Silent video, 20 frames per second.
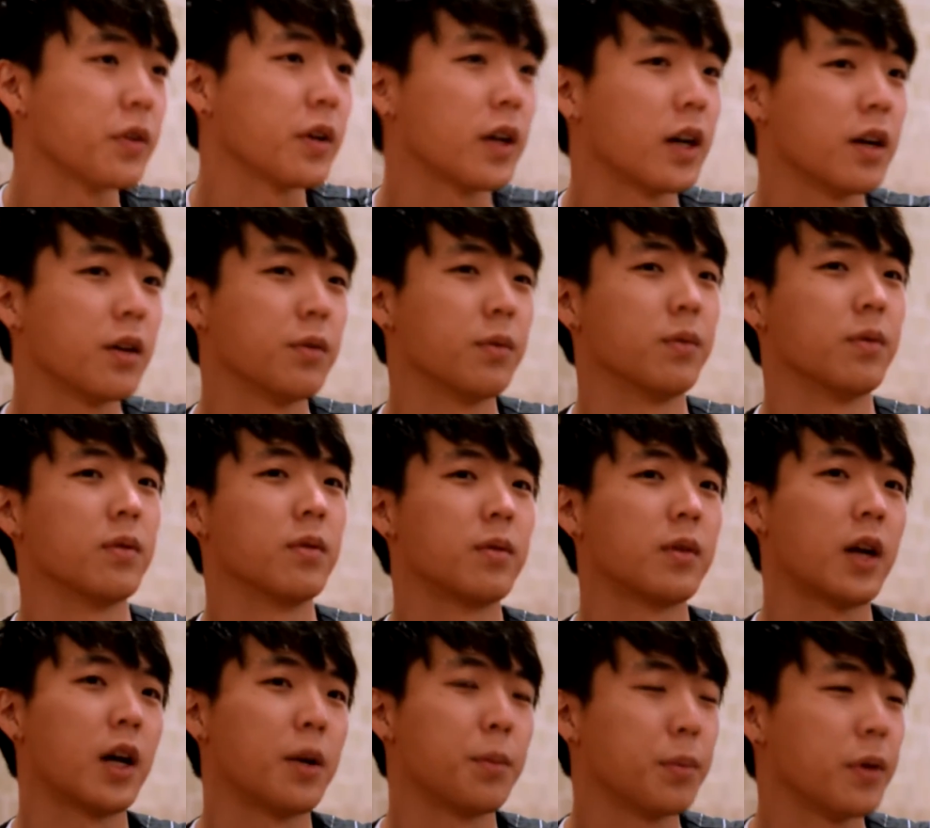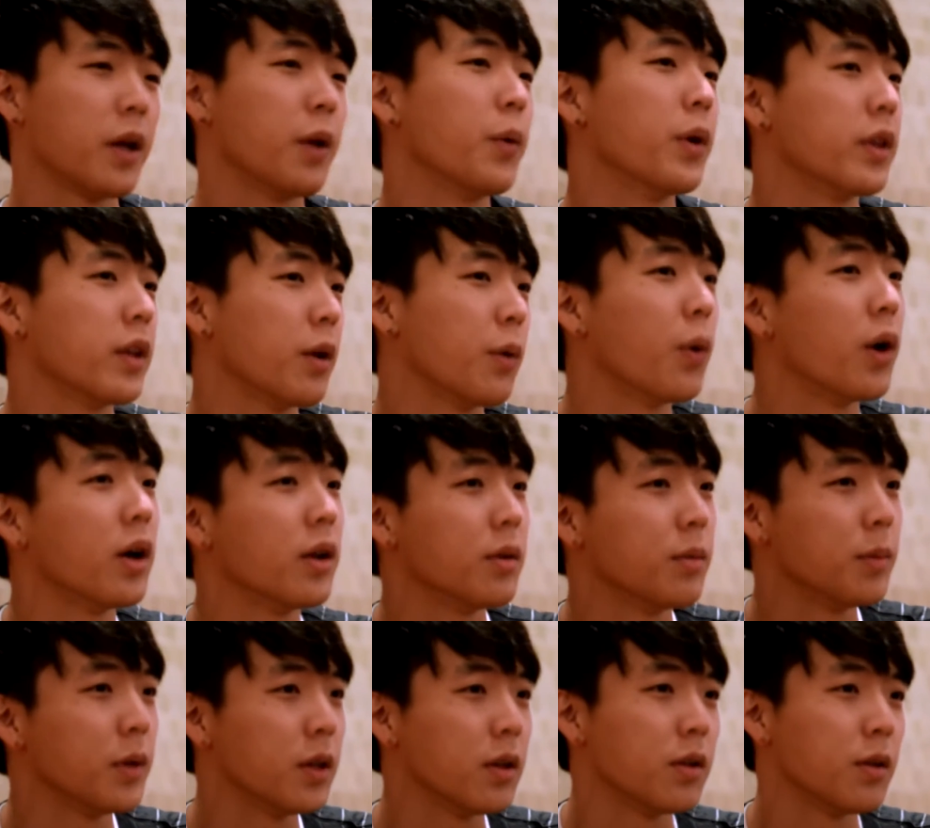Like I kind of play what they want
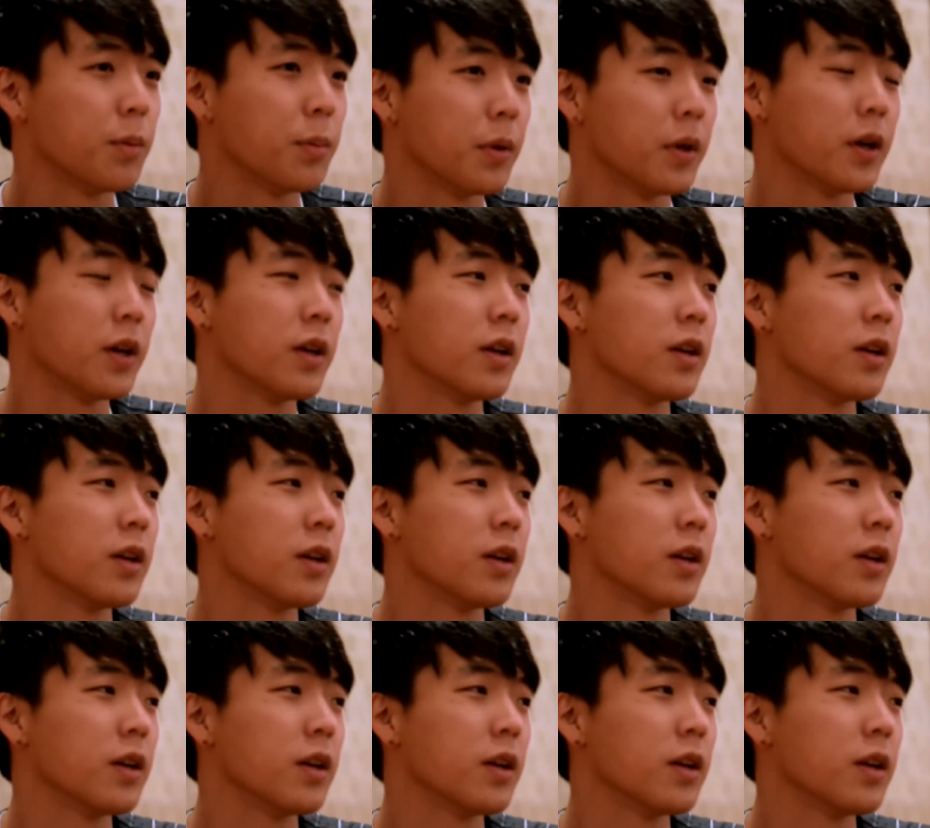to play.